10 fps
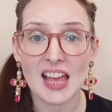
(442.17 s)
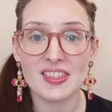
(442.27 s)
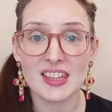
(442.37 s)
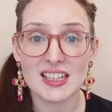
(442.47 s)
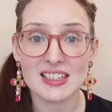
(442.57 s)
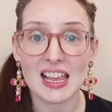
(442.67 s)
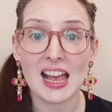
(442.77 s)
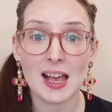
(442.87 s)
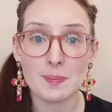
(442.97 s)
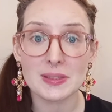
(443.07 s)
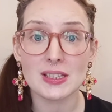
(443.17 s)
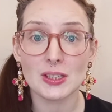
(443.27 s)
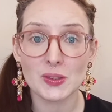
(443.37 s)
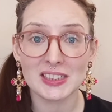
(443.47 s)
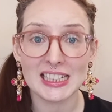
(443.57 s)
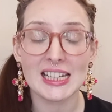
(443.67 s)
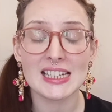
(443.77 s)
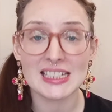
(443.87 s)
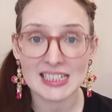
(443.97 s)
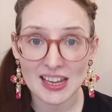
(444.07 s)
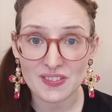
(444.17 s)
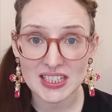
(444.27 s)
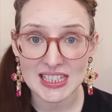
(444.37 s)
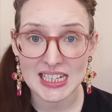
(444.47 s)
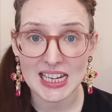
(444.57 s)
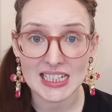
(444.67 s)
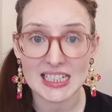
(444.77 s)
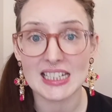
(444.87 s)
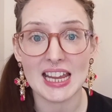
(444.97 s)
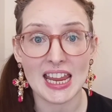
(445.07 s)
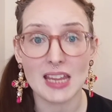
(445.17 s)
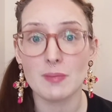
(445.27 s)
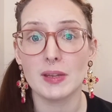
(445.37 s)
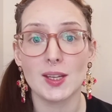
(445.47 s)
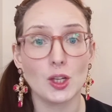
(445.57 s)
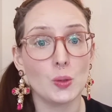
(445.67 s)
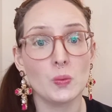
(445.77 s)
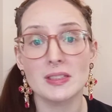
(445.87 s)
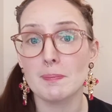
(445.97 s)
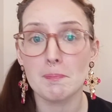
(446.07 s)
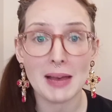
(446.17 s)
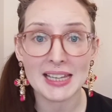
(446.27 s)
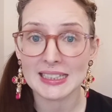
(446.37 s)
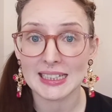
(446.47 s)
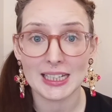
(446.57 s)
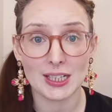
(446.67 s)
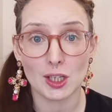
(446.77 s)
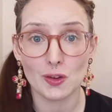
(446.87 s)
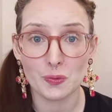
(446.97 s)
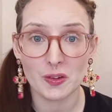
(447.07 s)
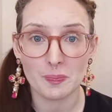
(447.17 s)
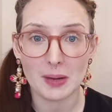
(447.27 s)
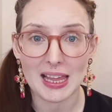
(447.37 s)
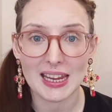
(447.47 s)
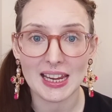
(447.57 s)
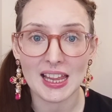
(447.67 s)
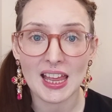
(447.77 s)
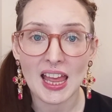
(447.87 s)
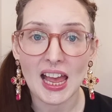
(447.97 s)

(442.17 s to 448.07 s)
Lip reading: And this absolutely devastated Amy, who was madly in love with Blake,